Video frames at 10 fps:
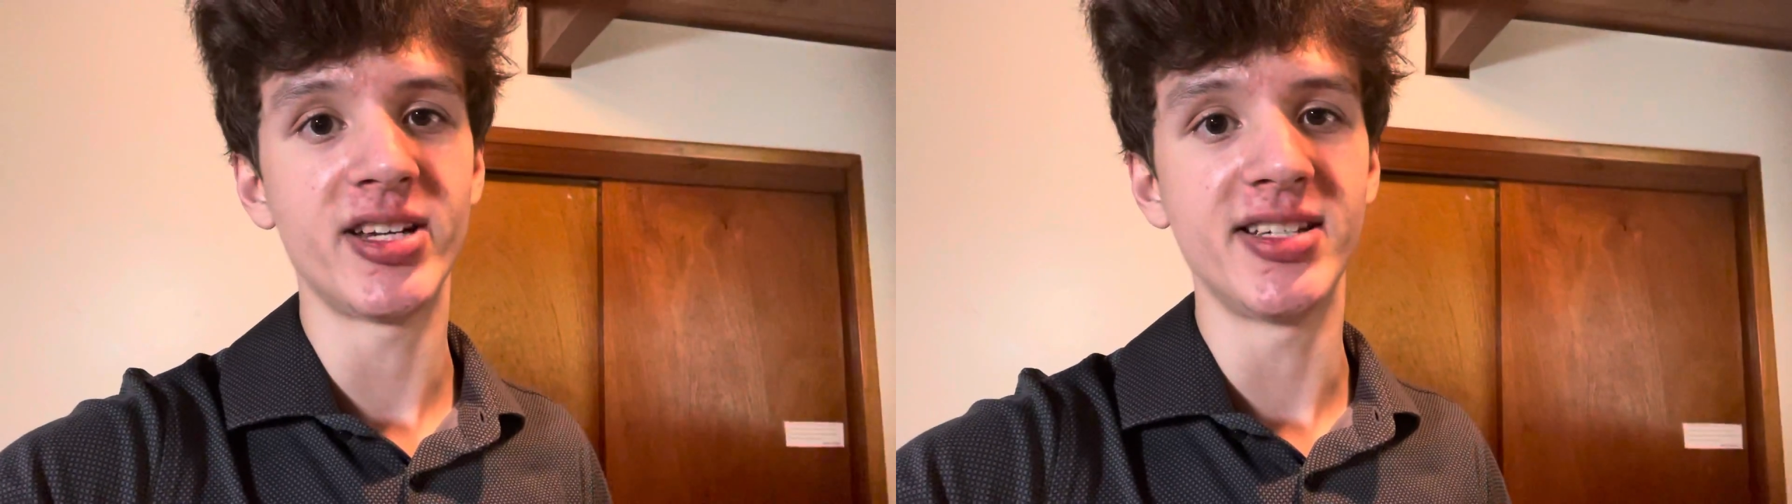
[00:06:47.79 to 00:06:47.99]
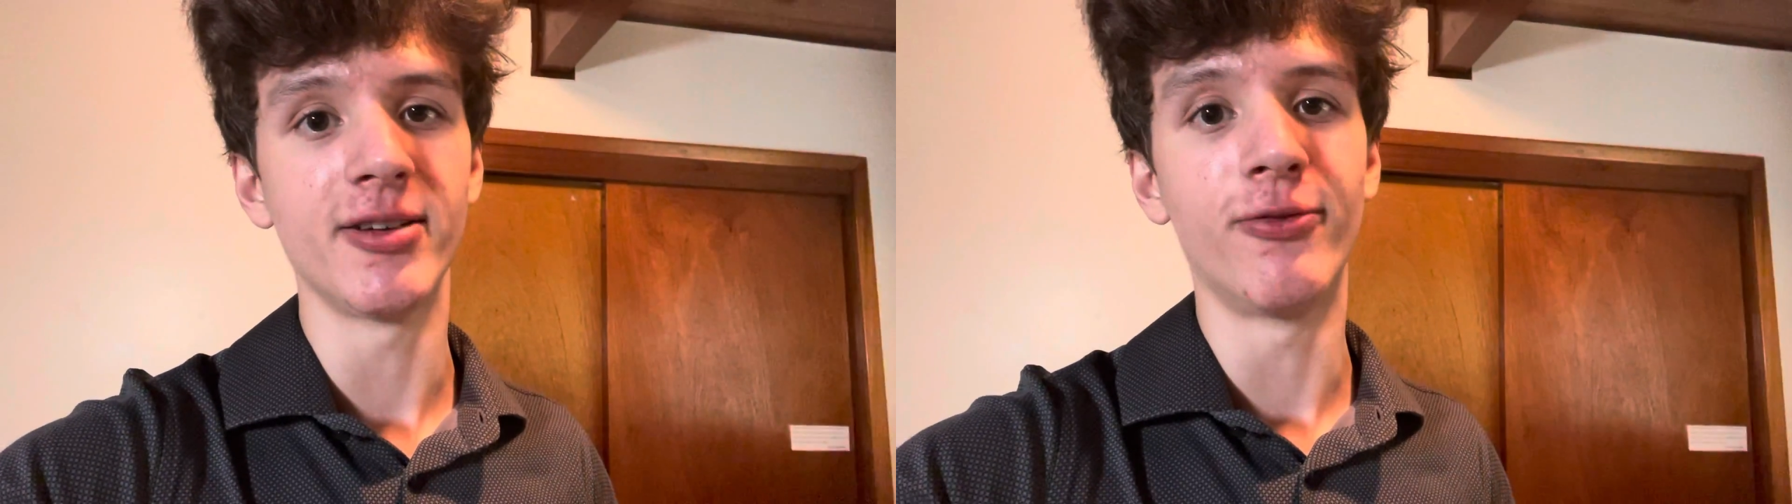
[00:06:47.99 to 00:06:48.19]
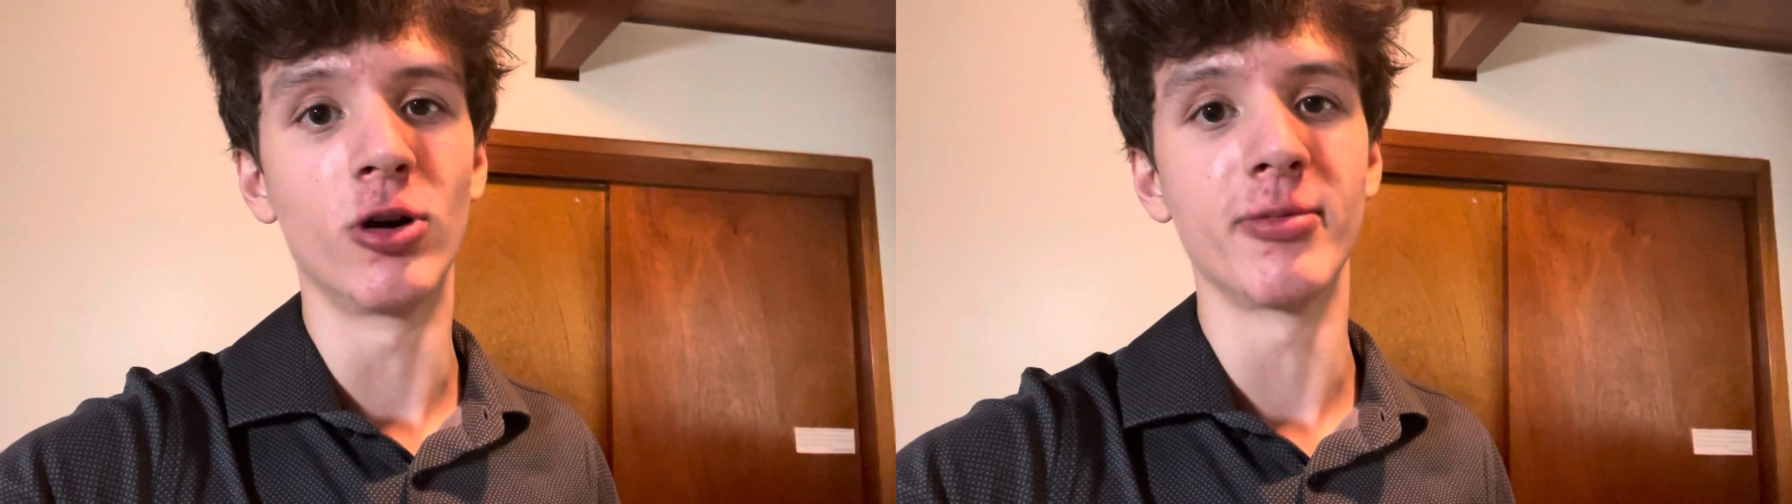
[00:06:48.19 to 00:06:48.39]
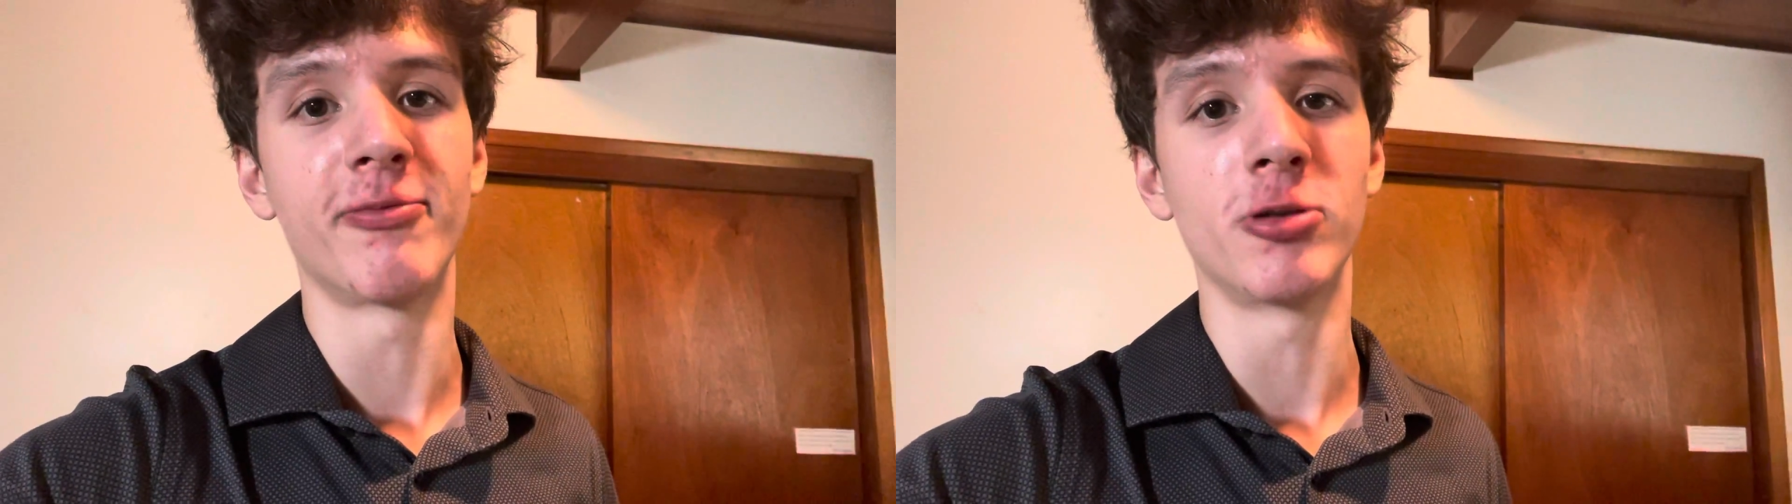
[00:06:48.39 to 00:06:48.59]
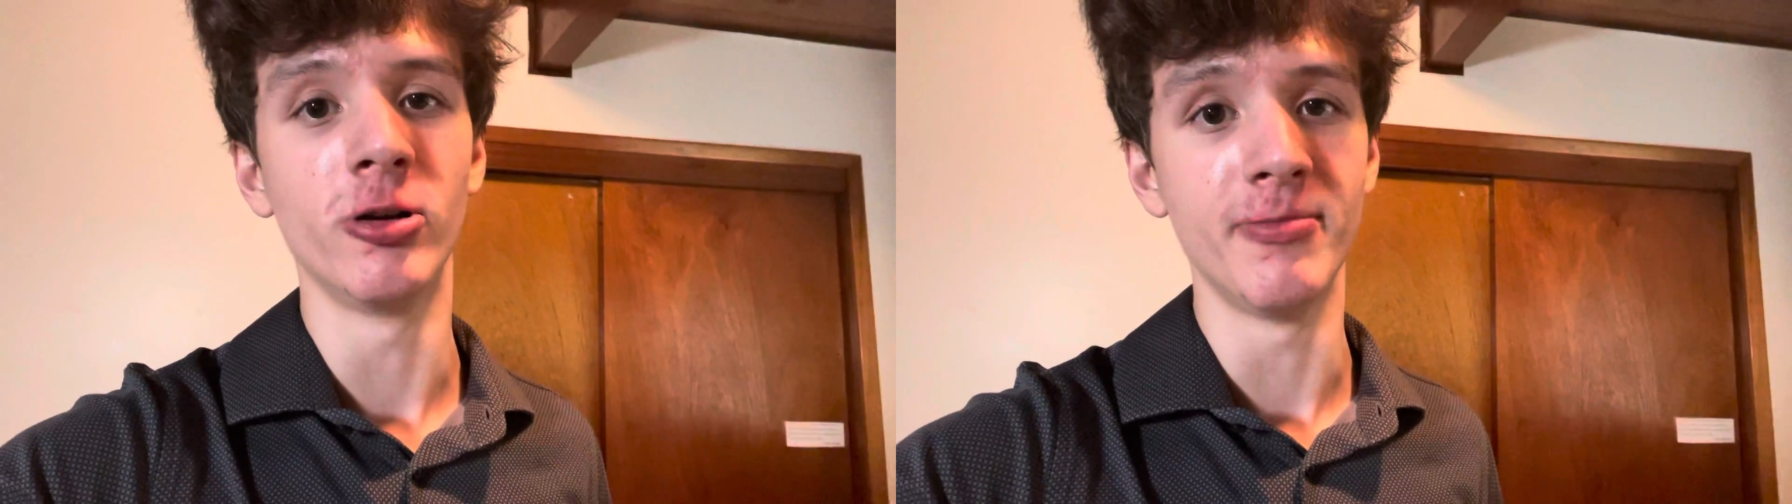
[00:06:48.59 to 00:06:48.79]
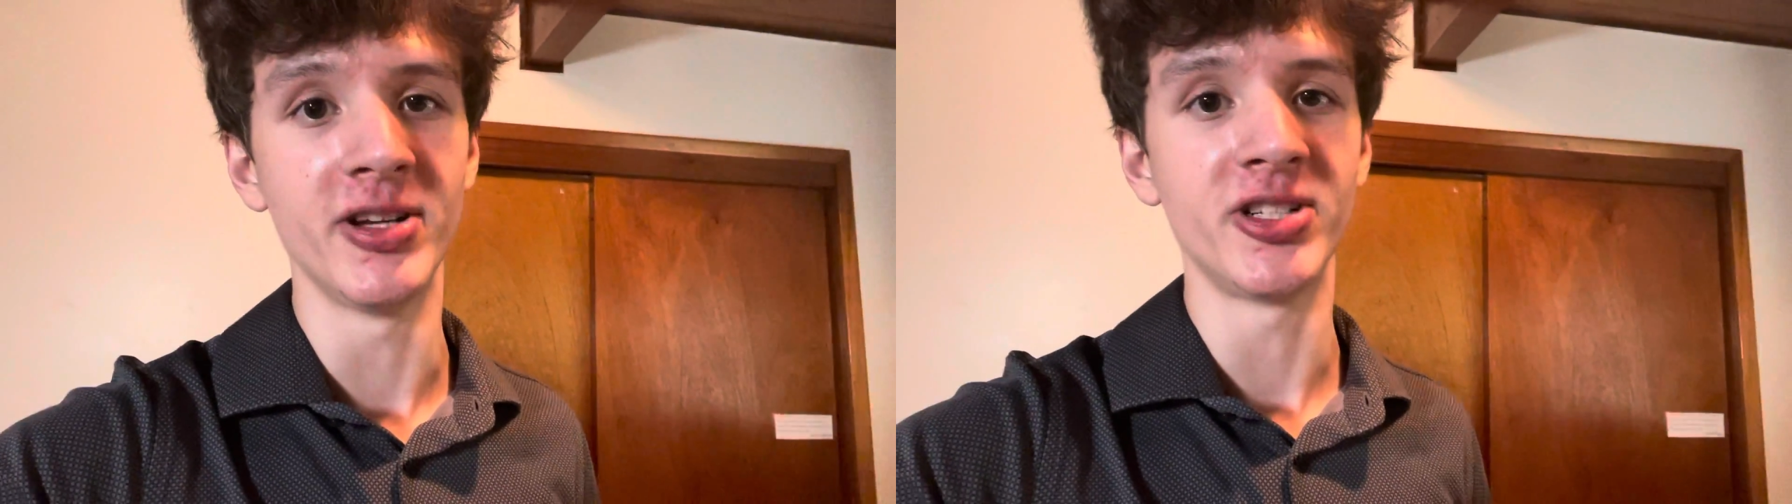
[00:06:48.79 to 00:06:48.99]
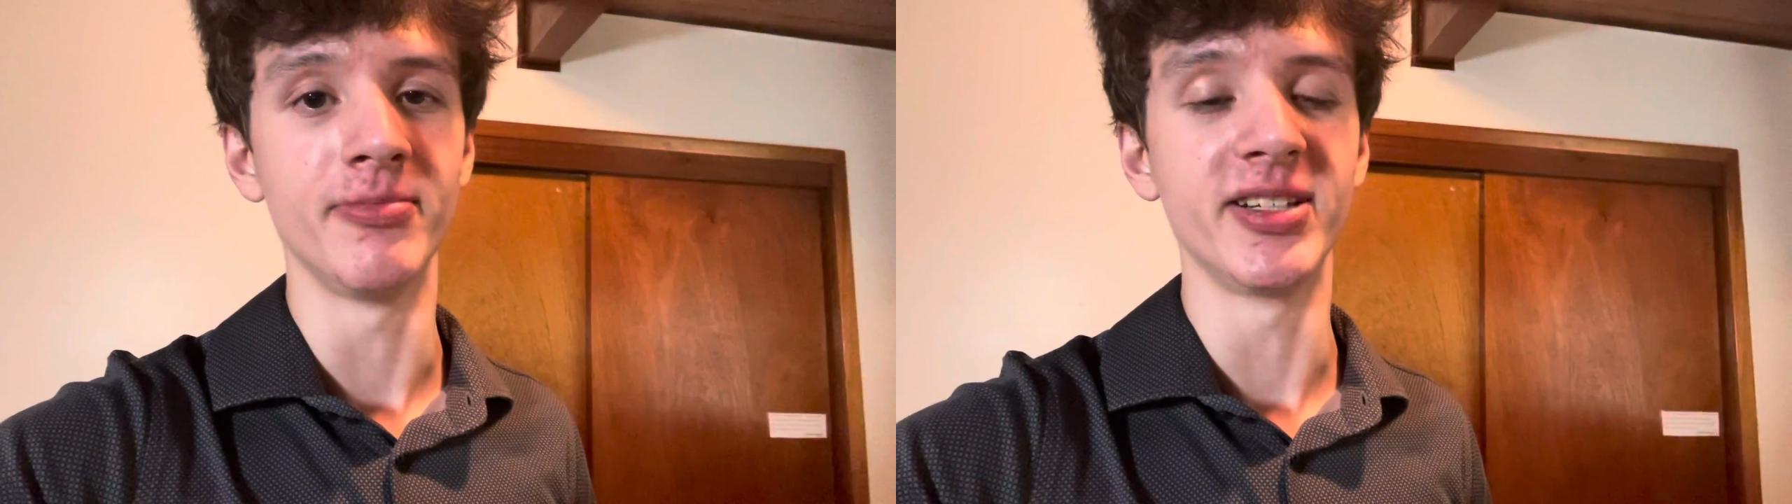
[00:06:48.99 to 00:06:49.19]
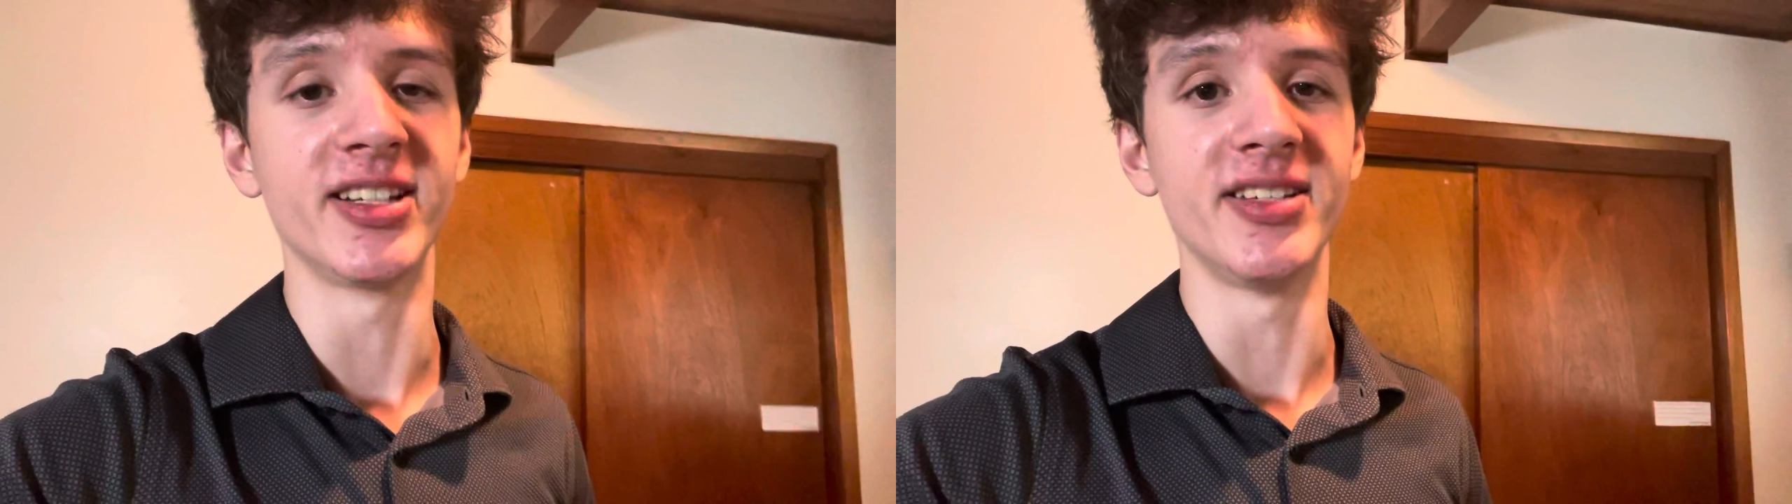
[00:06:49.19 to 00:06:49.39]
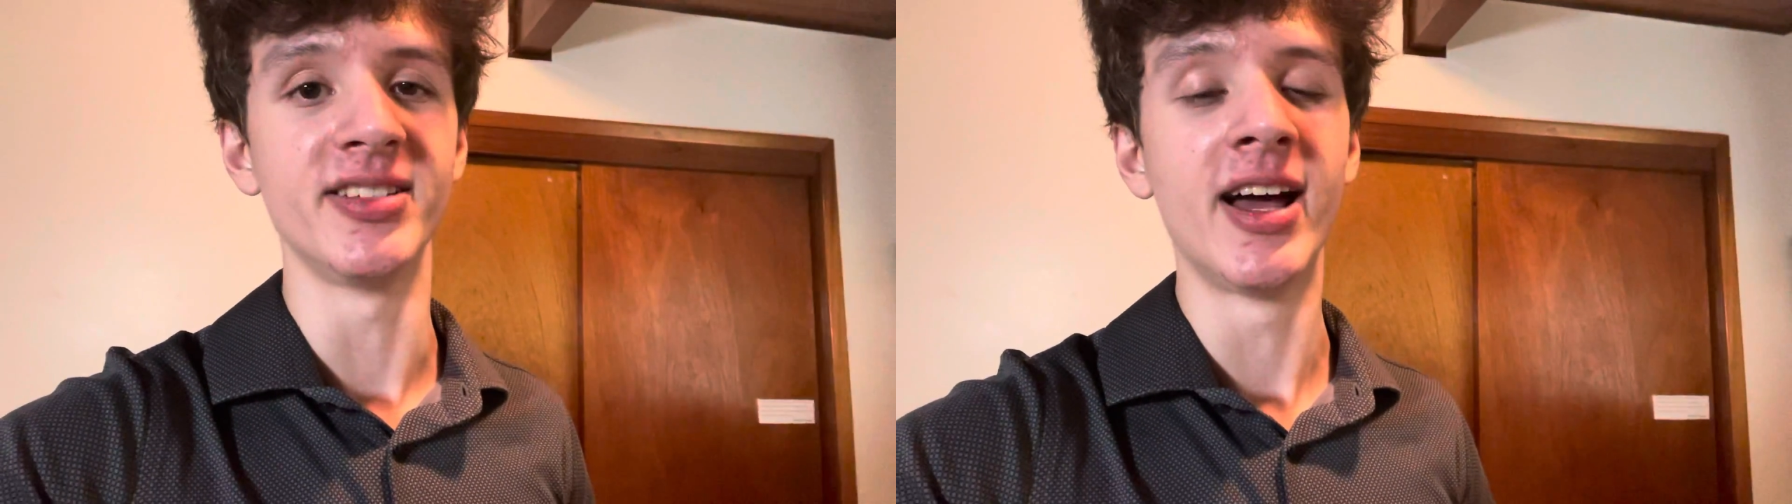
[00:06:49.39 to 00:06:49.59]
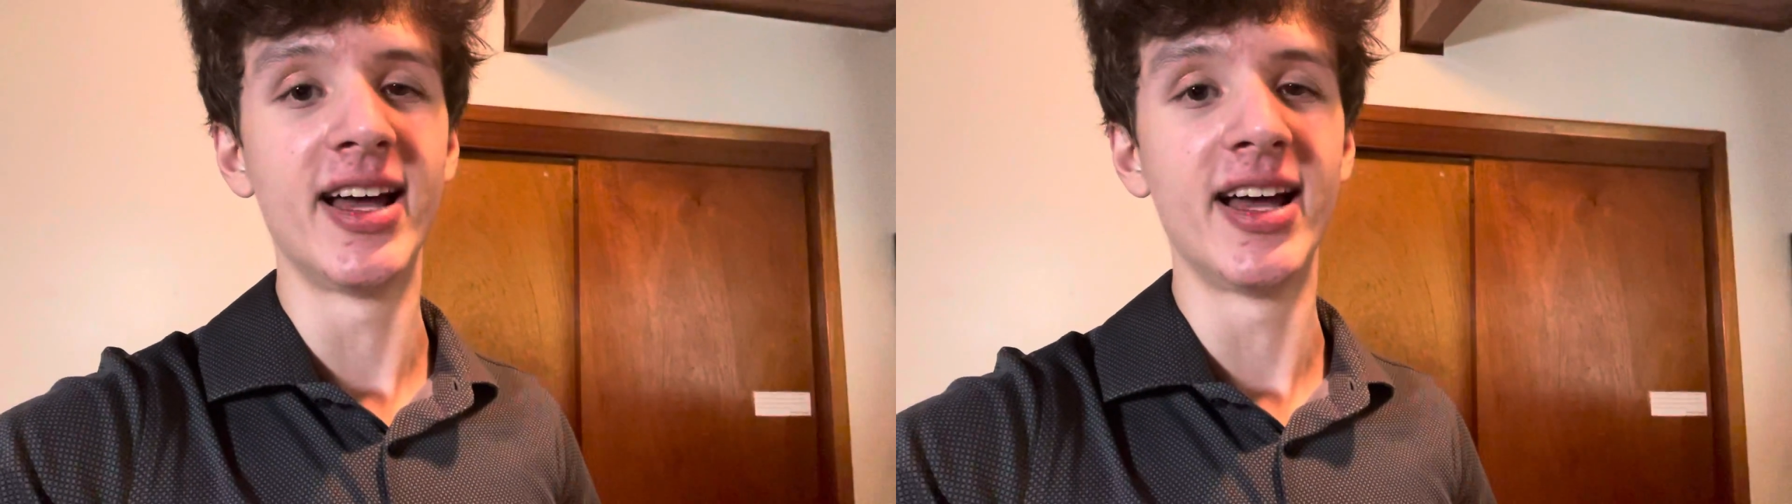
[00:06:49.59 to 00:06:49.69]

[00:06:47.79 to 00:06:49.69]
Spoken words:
is a form of prohibition because